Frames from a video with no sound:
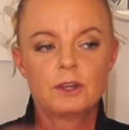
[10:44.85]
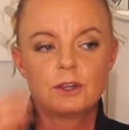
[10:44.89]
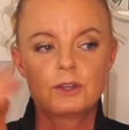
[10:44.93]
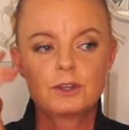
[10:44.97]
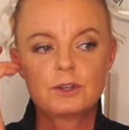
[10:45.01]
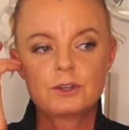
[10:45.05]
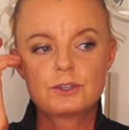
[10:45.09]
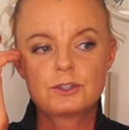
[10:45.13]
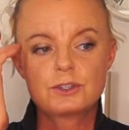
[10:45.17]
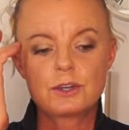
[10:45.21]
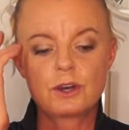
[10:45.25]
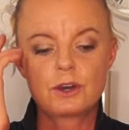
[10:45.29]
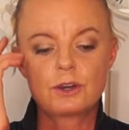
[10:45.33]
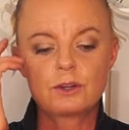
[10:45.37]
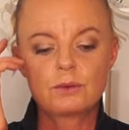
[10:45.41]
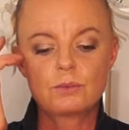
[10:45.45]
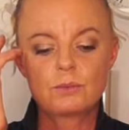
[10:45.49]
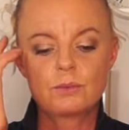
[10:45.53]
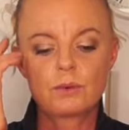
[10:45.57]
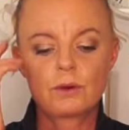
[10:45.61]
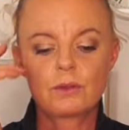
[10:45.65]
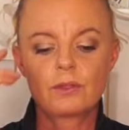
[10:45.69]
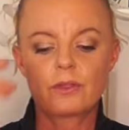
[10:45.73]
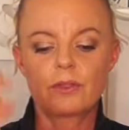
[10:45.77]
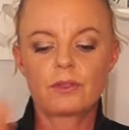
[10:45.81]
You
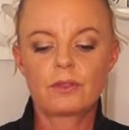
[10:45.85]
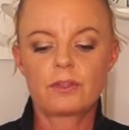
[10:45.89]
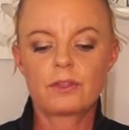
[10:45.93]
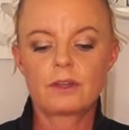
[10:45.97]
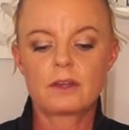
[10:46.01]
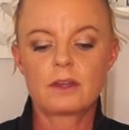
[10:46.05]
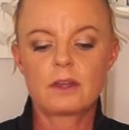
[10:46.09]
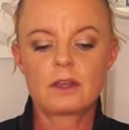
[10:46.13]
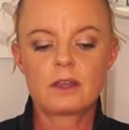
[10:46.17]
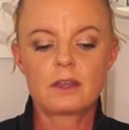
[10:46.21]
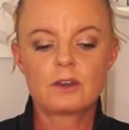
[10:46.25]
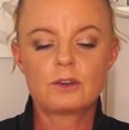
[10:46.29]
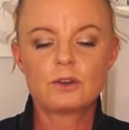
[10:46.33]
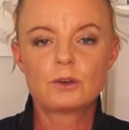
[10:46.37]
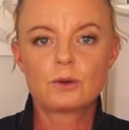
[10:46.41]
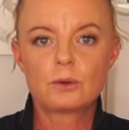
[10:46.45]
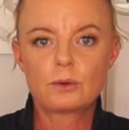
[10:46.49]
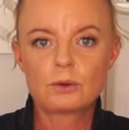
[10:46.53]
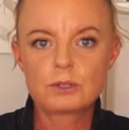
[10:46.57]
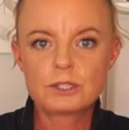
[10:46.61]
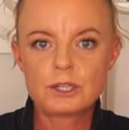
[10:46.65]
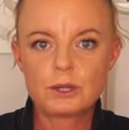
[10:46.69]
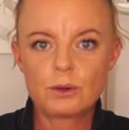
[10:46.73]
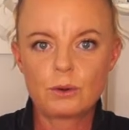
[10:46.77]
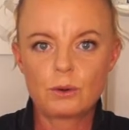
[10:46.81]
don't want the
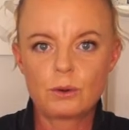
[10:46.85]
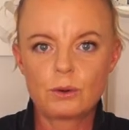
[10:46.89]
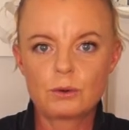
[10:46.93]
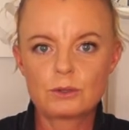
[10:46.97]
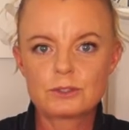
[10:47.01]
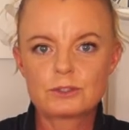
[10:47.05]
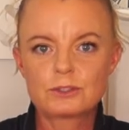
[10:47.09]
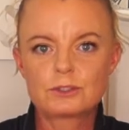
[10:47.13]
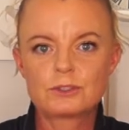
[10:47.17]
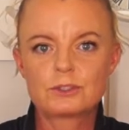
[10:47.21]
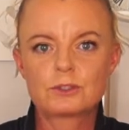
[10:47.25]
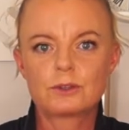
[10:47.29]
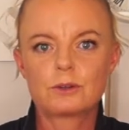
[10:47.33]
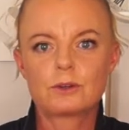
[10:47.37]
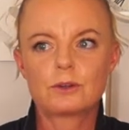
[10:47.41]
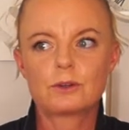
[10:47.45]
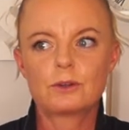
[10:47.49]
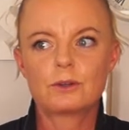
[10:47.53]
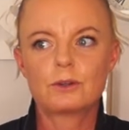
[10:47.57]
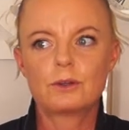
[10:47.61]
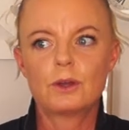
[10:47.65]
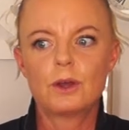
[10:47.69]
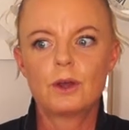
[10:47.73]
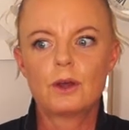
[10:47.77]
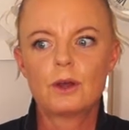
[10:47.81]
naughty horse
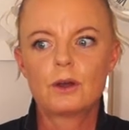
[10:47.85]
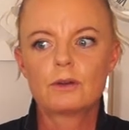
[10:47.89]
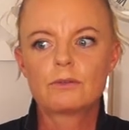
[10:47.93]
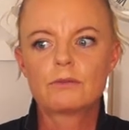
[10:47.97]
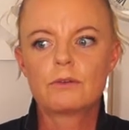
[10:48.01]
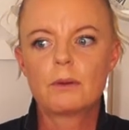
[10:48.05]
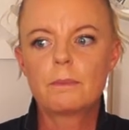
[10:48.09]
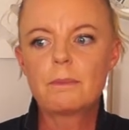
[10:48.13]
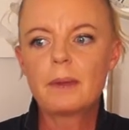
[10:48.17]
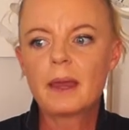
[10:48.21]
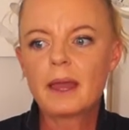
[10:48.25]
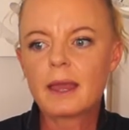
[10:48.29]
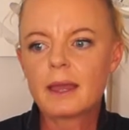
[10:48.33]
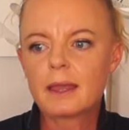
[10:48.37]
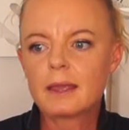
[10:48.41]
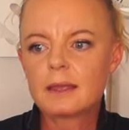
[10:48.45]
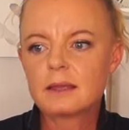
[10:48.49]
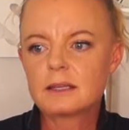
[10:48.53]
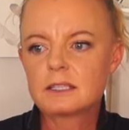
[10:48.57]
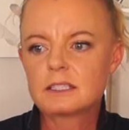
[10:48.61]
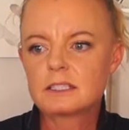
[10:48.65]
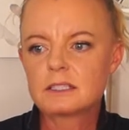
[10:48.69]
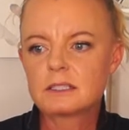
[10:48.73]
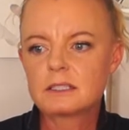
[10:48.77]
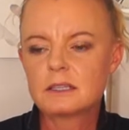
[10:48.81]
to
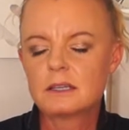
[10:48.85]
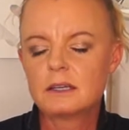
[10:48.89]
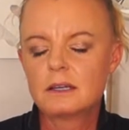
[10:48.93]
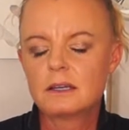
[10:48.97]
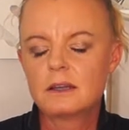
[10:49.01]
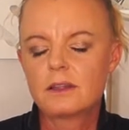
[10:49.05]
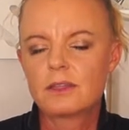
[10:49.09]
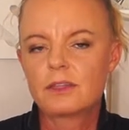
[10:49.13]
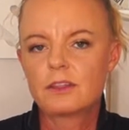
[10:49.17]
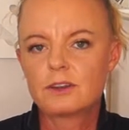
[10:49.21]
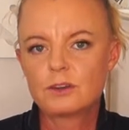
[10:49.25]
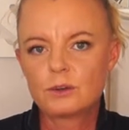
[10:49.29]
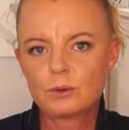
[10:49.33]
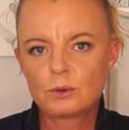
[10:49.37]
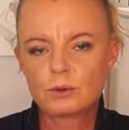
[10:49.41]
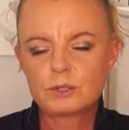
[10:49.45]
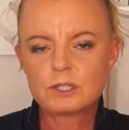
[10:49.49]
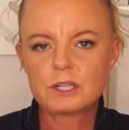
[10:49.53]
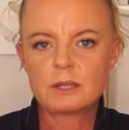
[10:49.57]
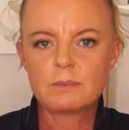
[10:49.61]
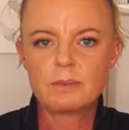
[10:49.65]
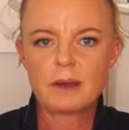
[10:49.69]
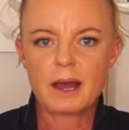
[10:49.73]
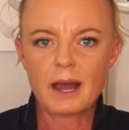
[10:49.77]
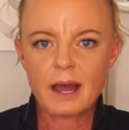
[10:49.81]
repeat the
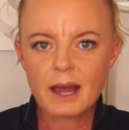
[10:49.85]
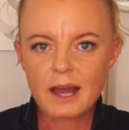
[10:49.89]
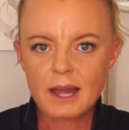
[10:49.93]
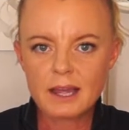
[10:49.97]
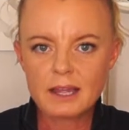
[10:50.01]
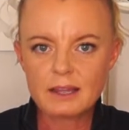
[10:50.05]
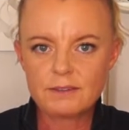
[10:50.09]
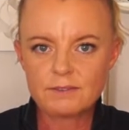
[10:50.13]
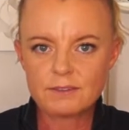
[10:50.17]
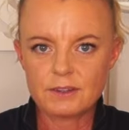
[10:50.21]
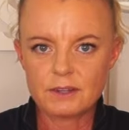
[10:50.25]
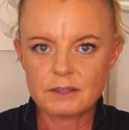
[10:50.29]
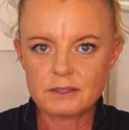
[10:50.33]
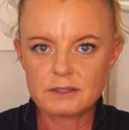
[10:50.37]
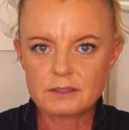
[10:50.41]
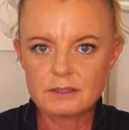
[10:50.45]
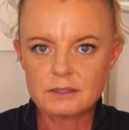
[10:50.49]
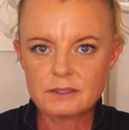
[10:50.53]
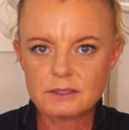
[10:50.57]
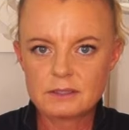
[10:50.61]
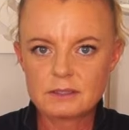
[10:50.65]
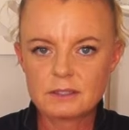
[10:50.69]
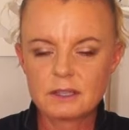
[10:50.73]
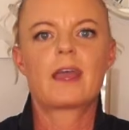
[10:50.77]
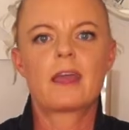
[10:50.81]
naughty
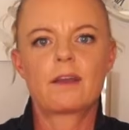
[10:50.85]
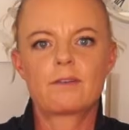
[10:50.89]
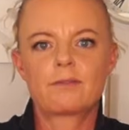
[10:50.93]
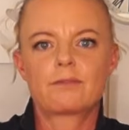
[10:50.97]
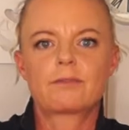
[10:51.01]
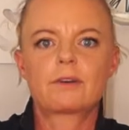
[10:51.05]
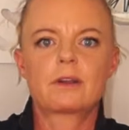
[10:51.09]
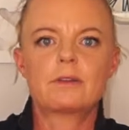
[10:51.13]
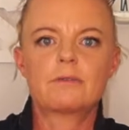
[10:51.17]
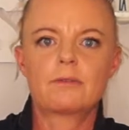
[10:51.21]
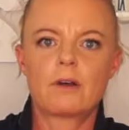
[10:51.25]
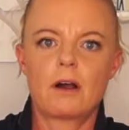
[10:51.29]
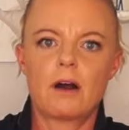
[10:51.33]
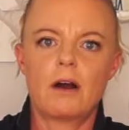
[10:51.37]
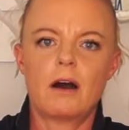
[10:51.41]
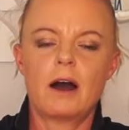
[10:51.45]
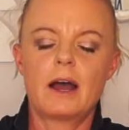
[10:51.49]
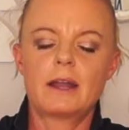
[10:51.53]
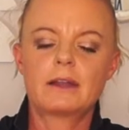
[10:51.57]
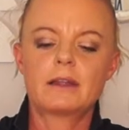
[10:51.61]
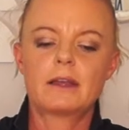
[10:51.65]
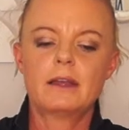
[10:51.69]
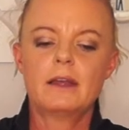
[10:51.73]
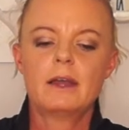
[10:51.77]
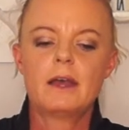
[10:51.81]
behaviors every
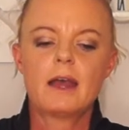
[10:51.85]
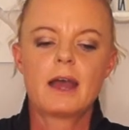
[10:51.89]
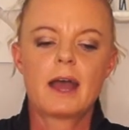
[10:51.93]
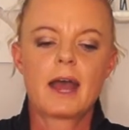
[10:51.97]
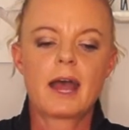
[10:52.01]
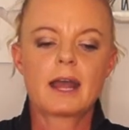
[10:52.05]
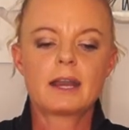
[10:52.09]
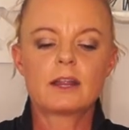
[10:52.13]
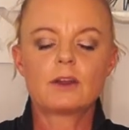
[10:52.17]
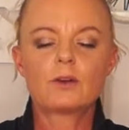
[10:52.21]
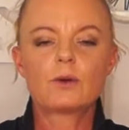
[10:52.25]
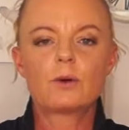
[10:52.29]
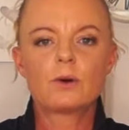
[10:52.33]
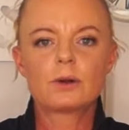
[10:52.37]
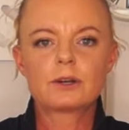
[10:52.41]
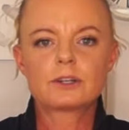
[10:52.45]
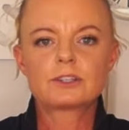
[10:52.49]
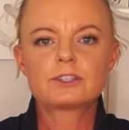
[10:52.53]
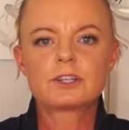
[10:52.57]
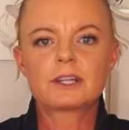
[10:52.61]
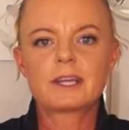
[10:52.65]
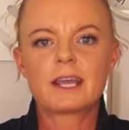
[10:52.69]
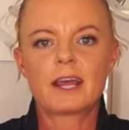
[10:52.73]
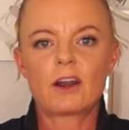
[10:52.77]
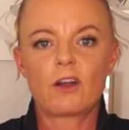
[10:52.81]
ride, and in order
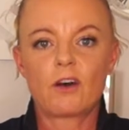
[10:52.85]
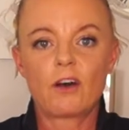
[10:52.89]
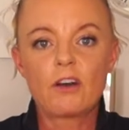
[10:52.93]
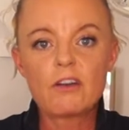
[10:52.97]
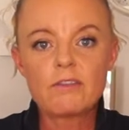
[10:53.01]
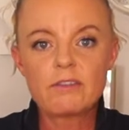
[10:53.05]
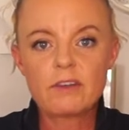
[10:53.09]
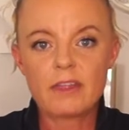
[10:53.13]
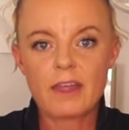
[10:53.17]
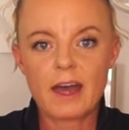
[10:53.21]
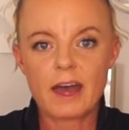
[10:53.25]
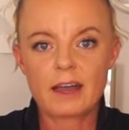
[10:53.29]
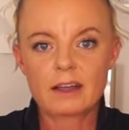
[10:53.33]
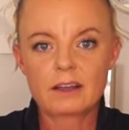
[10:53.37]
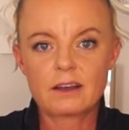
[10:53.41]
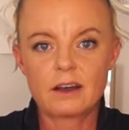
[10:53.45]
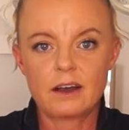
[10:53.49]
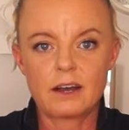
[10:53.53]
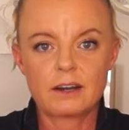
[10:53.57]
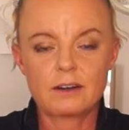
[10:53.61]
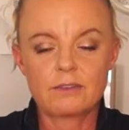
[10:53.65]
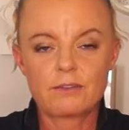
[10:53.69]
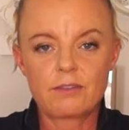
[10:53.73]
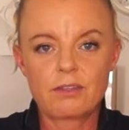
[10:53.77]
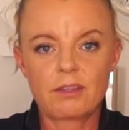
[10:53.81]
to get over that
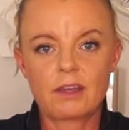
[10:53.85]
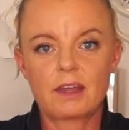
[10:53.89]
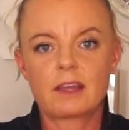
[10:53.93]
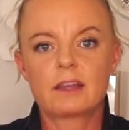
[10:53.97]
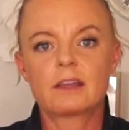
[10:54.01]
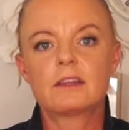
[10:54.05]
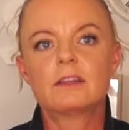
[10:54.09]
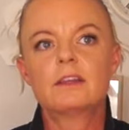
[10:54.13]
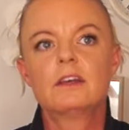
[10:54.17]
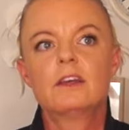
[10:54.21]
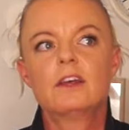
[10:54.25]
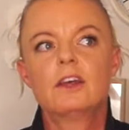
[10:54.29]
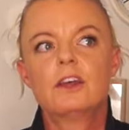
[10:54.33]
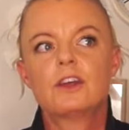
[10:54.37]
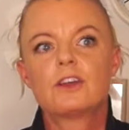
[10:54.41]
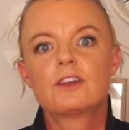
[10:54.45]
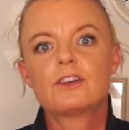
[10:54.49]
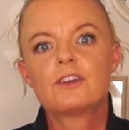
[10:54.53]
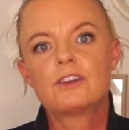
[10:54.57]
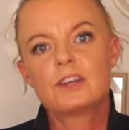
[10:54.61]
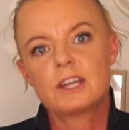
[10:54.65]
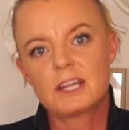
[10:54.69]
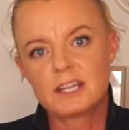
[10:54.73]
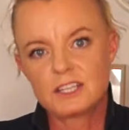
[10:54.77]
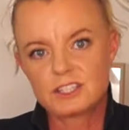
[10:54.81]
kind of thing,
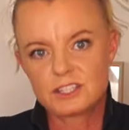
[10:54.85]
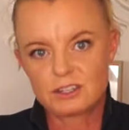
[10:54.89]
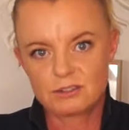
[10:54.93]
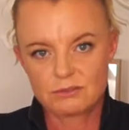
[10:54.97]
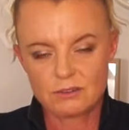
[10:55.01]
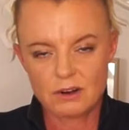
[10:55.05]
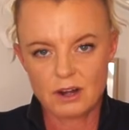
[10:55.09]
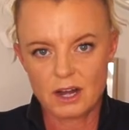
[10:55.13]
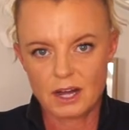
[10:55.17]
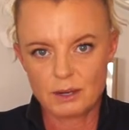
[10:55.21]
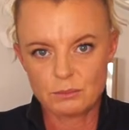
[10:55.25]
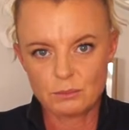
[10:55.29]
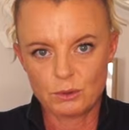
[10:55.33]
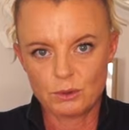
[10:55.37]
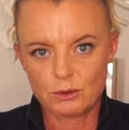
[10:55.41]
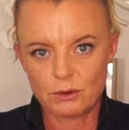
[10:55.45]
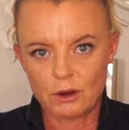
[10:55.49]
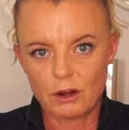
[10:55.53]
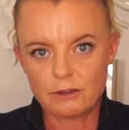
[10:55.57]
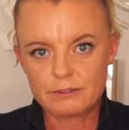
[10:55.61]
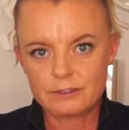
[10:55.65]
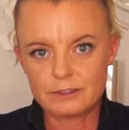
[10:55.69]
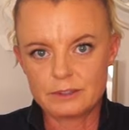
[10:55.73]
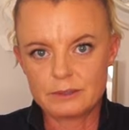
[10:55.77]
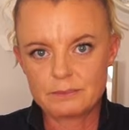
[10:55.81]
you need to ride more
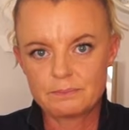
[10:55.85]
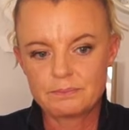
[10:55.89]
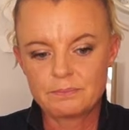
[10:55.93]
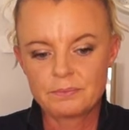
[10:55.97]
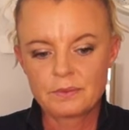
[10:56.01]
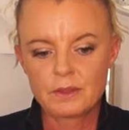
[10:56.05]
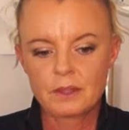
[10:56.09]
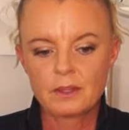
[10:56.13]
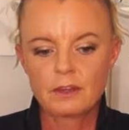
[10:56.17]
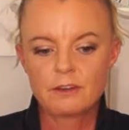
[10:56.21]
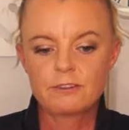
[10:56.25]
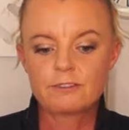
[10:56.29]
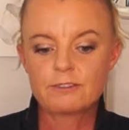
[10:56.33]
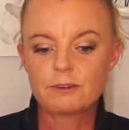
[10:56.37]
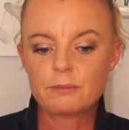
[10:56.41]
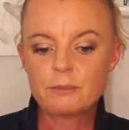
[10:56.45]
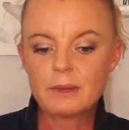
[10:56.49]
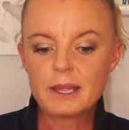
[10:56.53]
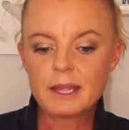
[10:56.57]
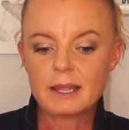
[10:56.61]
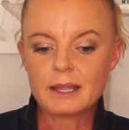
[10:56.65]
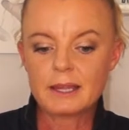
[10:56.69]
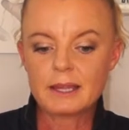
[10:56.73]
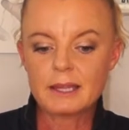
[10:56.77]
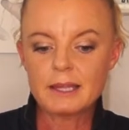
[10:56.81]
often. For
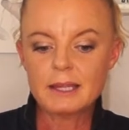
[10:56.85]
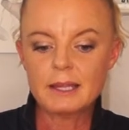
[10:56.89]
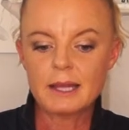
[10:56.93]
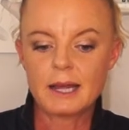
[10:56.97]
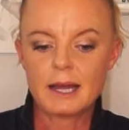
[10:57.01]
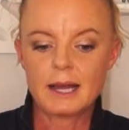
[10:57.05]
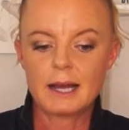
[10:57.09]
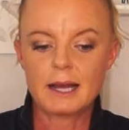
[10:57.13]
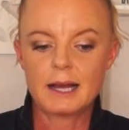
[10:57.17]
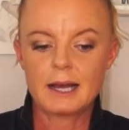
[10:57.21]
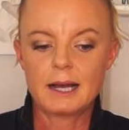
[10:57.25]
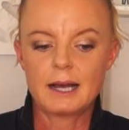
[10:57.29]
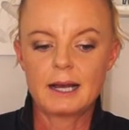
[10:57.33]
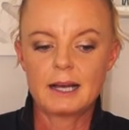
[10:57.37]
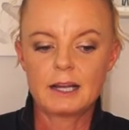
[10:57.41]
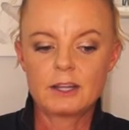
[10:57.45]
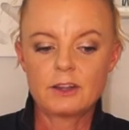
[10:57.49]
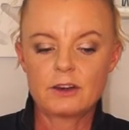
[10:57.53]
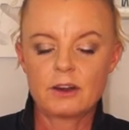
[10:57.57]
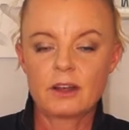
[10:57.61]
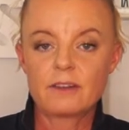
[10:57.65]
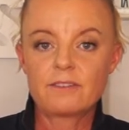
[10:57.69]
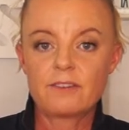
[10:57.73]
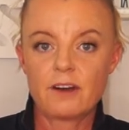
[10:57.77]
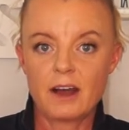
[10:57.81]
me, you
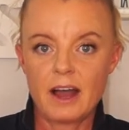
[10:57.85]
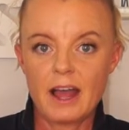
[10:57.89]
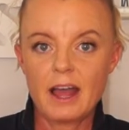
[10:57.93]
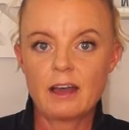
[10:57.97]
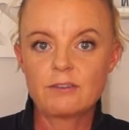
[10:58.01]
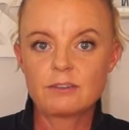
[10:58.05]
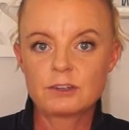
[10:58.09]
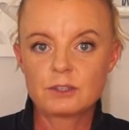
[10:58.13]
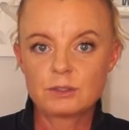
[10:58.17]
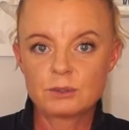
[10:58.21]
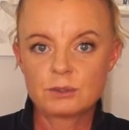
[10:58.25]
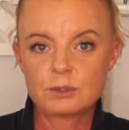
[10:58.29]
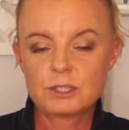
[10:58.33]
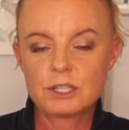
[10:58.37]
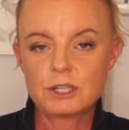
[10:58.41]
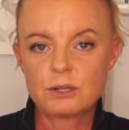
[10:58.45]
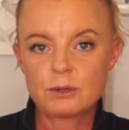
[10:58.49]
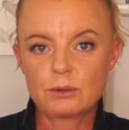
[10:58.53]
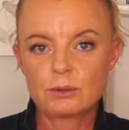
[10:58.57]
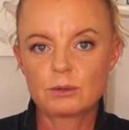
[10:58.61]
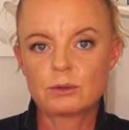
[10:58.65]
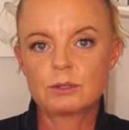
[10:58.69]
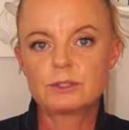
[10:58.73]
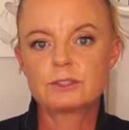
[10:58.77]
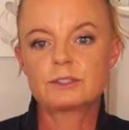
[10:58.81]
know, if I have a naughty
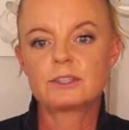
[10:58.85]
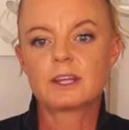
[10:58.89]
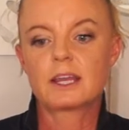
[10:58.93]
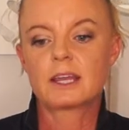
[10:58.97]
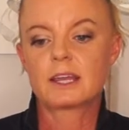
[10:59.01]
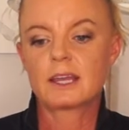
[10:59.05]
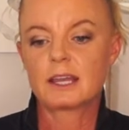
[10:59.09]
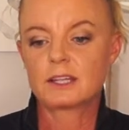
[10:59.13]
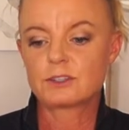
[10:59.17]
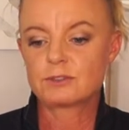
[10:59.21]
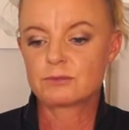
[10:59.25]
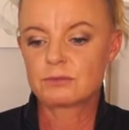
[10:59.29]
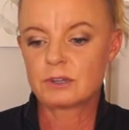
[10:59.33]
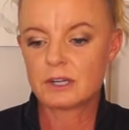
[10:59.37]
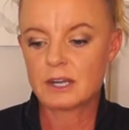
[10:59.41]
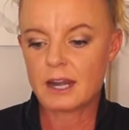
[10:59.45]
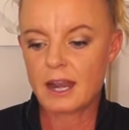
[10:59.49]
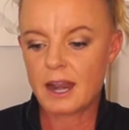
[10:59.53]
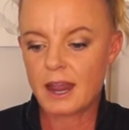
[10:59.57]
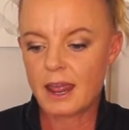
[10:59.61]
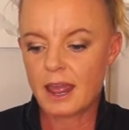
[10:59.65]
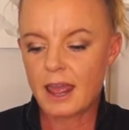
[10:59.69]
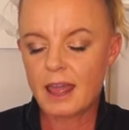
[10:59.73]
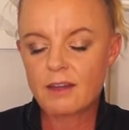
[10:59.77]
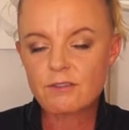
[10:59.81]
horse, it gets
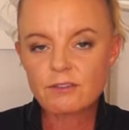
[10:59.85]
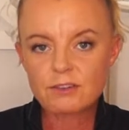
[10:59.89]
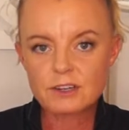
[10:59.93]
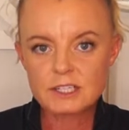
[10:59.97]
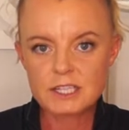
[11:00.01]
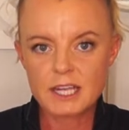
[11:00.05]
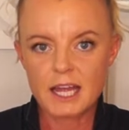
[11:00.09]
ridden every